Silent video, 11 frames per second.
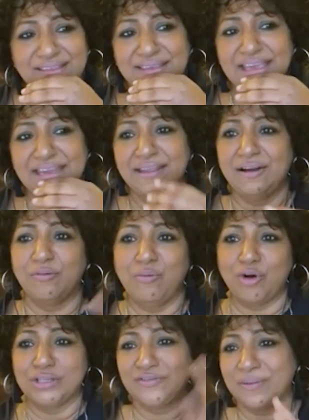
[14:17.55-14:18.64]
getting
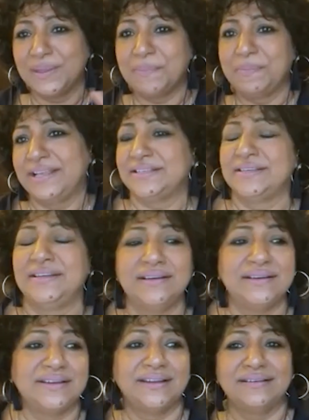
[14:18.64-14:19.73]
awards from the
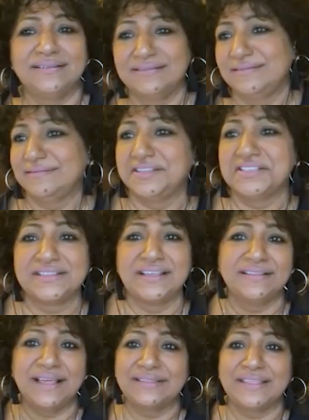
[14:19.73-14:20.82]
president and this
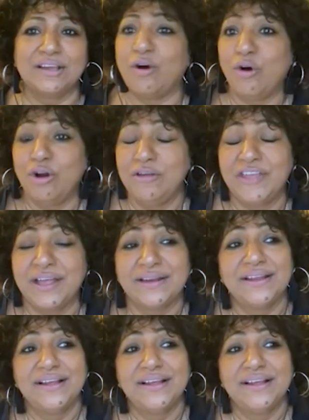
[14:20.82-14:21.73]
thing, that thing, all of that.